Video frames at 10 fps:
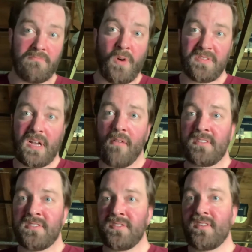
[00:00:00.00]
most
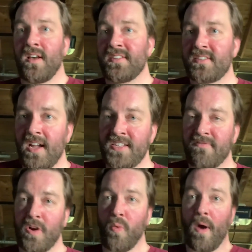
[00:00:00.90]
colleges in the United States
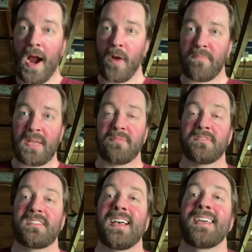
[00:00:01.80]
require people
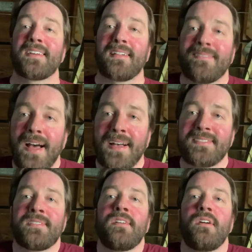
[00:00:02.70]
to take a class